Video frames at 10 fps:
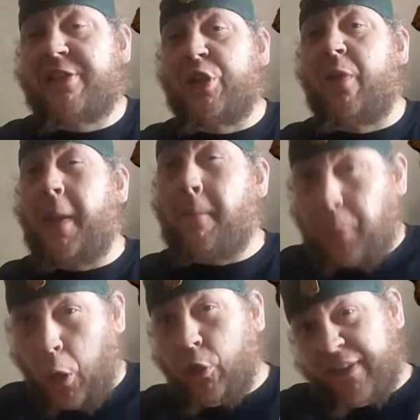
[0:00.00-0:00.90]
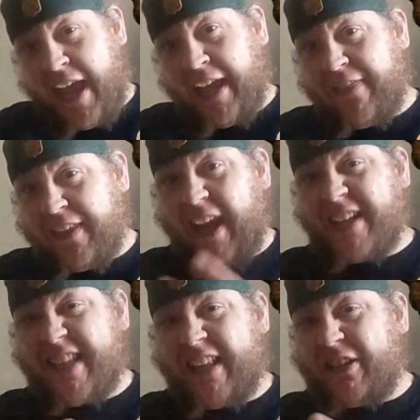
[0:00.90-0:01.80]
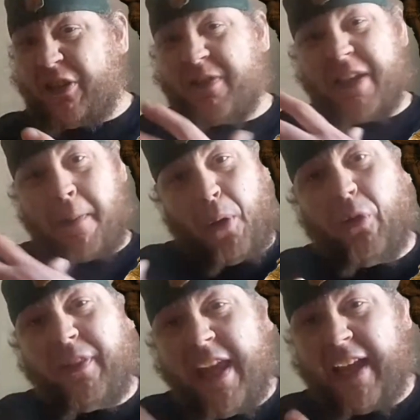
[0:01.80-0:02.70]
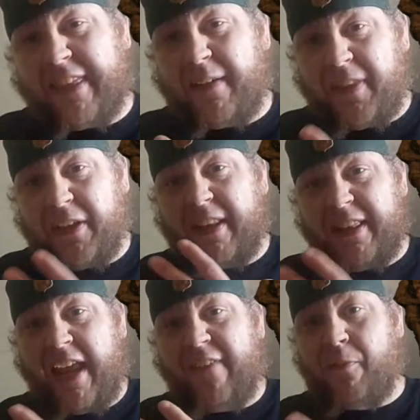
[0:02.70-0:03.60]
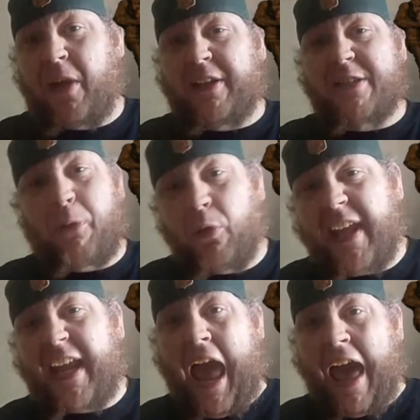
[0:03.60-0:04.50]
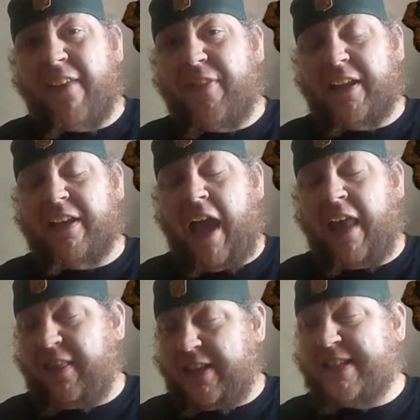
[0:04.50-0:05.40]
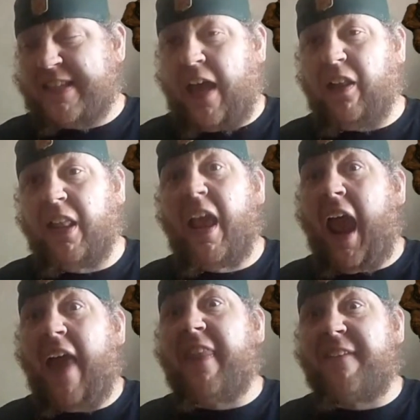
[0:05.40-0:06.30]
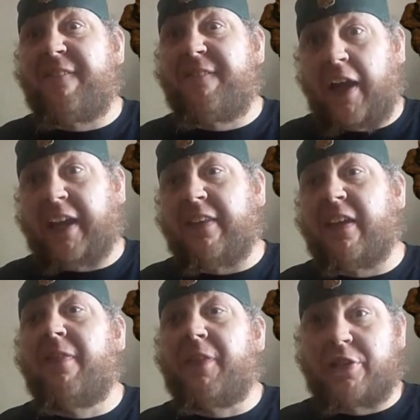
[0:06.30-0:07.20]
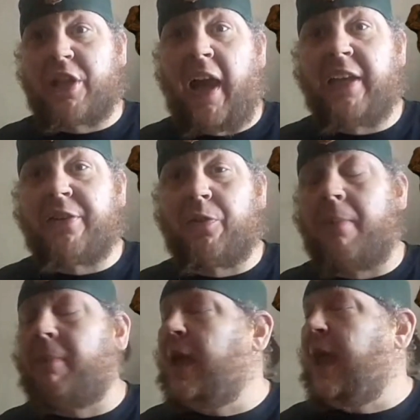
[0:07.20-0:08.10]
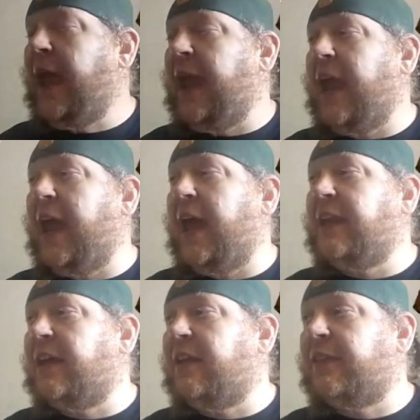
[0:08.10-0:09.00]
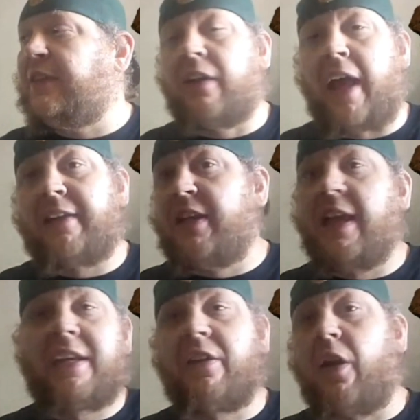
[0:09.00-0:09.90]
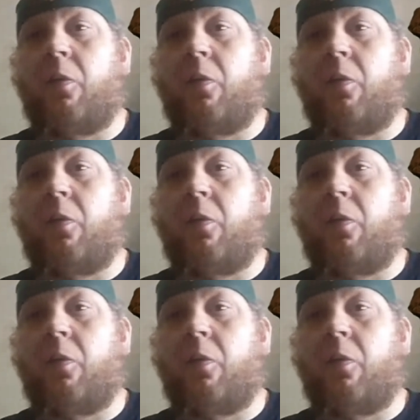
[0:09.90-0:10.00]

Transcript: And so they pulled Nick. The next thing they do is they pull Nick, the Native Americans pull Nick out of the cell, and they're talking to him, and they're like, Nick,